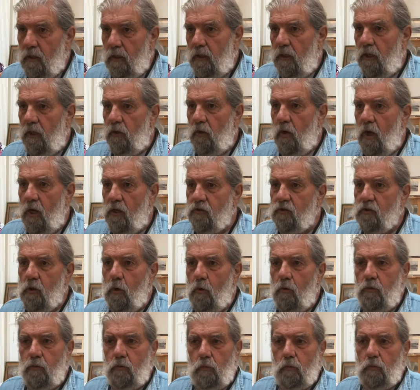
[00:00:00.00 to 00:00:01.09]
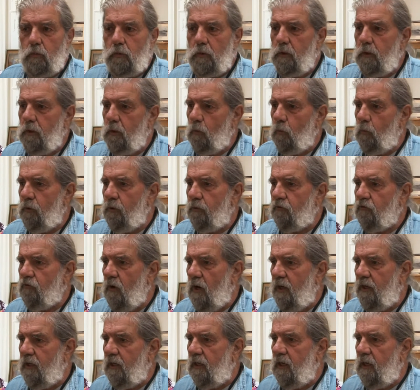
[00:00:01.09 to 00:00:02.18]
and also we're
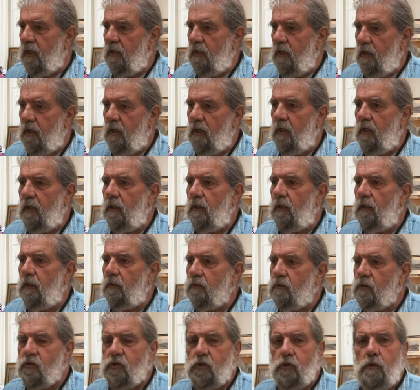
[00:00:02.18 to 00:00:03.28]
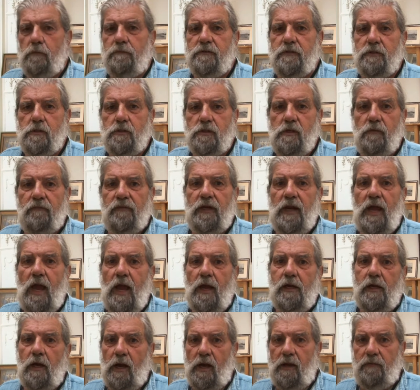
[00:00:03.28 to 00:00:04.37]
trying to get the services of an
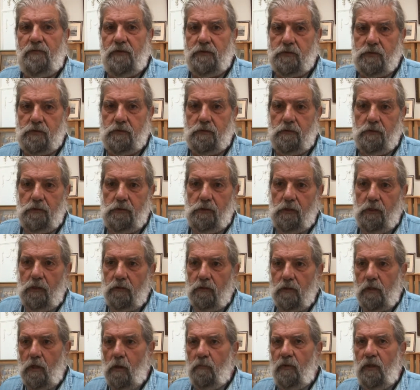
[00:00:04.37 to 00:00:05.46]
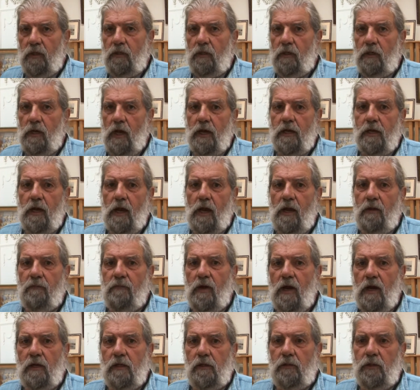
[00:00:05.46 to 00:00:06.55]
archivist to come in and archive
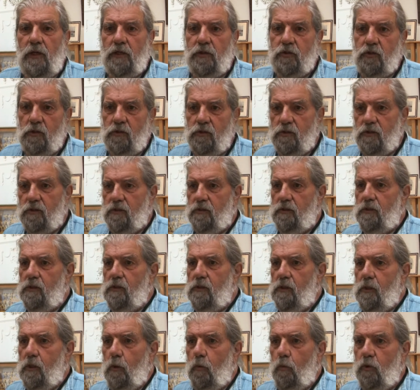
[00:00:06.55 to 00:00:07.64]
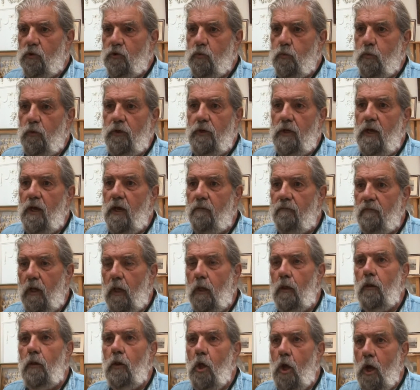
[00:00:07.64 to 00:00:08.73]
our collections, which we have
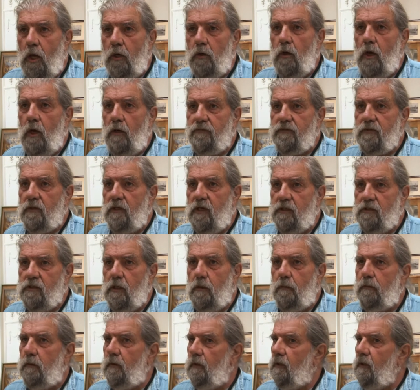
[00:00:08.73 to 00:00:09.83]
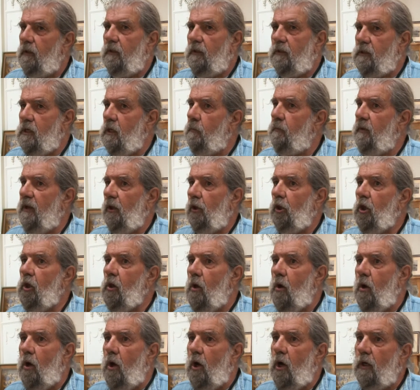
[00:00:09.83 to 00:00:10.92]
a lot of. So it's going to be a
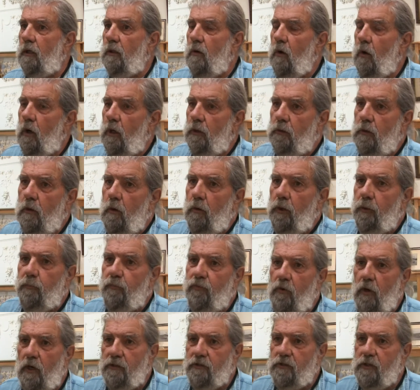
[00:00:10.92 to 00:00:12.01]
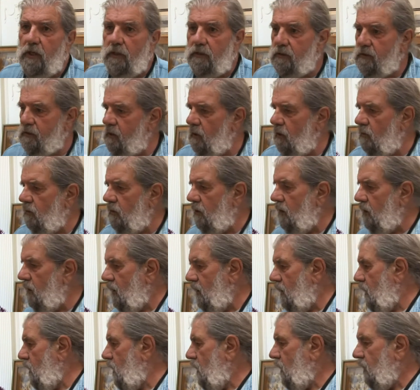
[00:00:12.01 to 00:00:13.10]
long, ongoing project. So
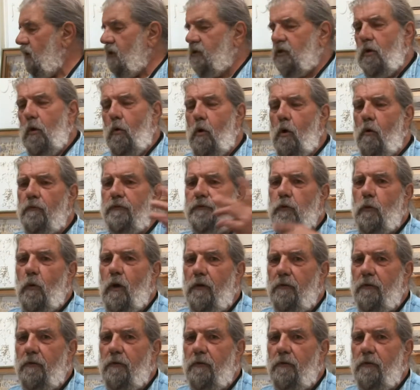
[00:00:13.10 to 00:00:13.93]
let's go over to